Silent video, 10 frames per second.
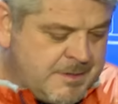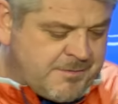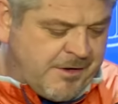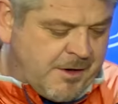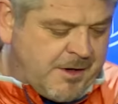a
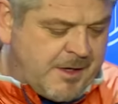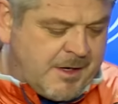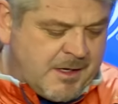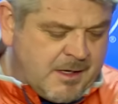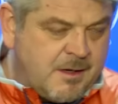
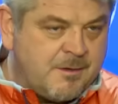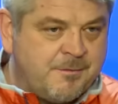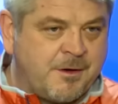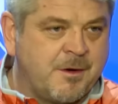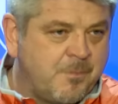very,
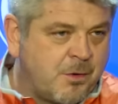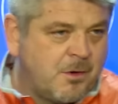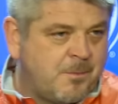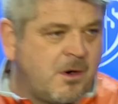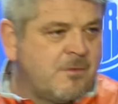very
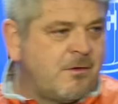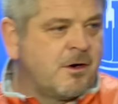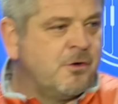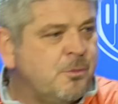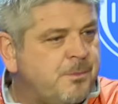important part of our
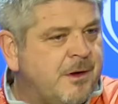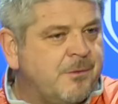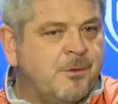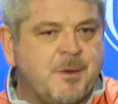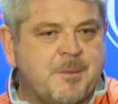group that
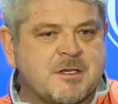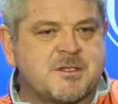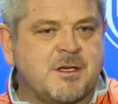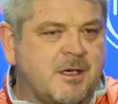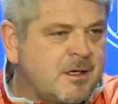will be
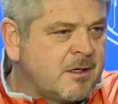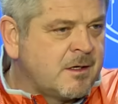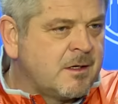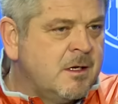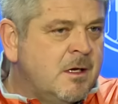
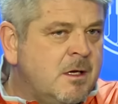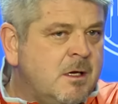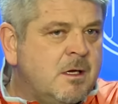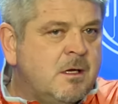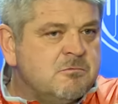missing
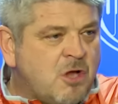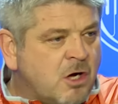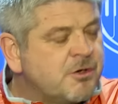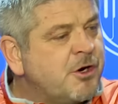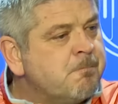
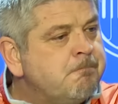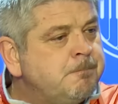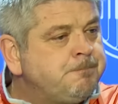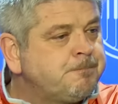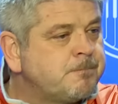long-term,
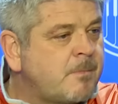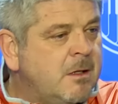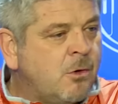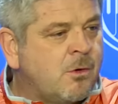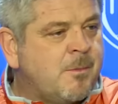
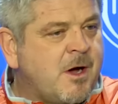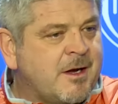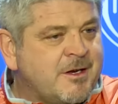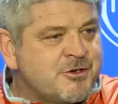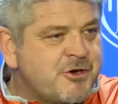lower
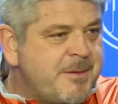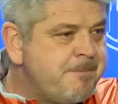body injury.